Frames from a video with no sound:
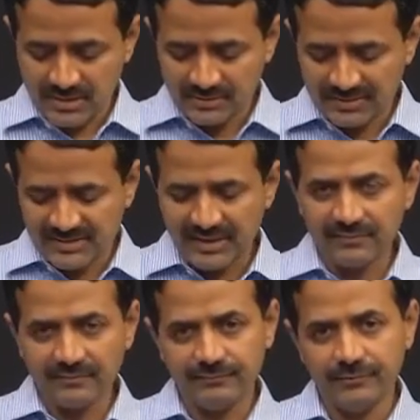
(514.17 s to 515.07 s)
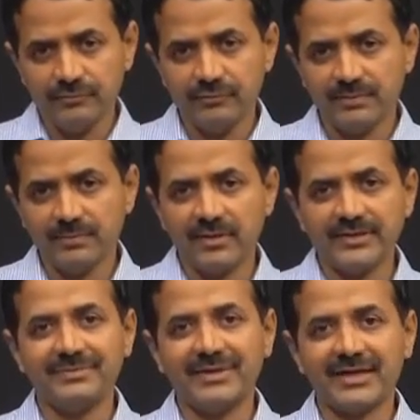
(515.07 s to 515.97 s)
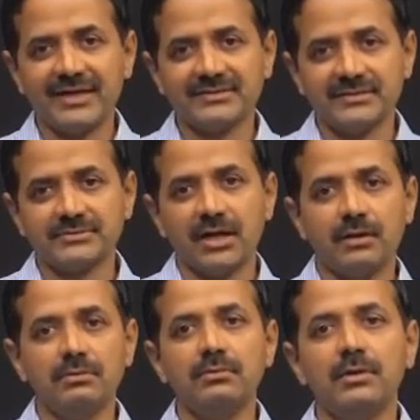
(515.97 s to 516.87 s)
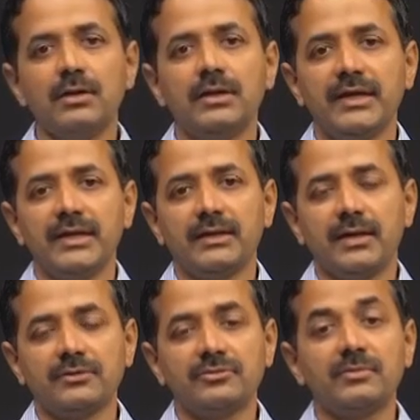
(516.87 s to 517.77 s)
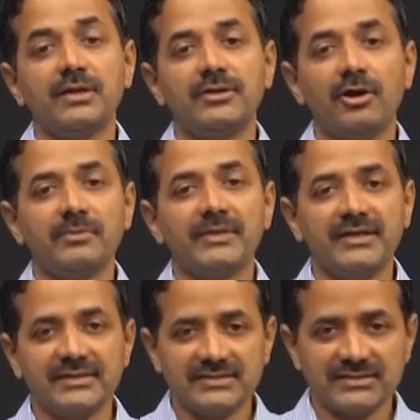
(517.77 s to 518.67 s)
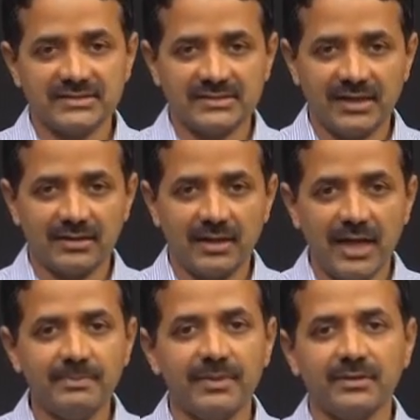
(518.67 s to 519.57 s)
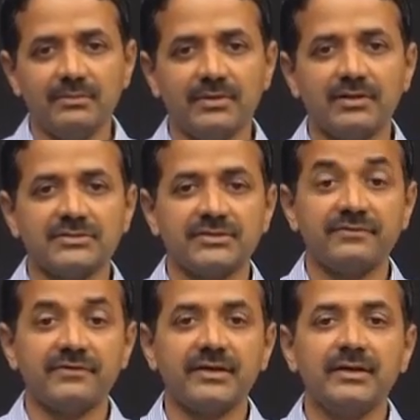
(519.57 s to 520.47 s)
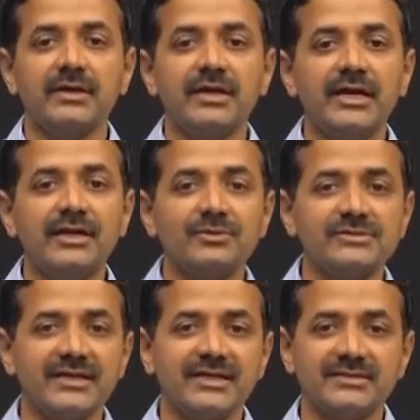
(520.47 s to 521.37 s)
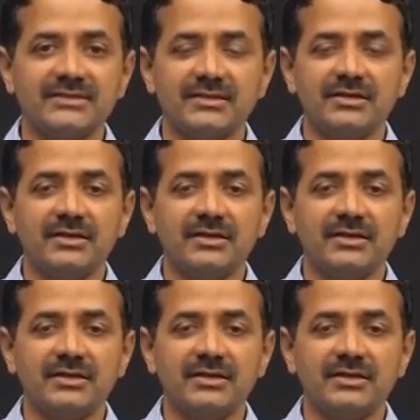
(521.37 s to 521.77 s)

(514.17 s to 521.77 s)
So, these are few important mechanisms how an autosomal dominant diseases can happen because of a heterozygous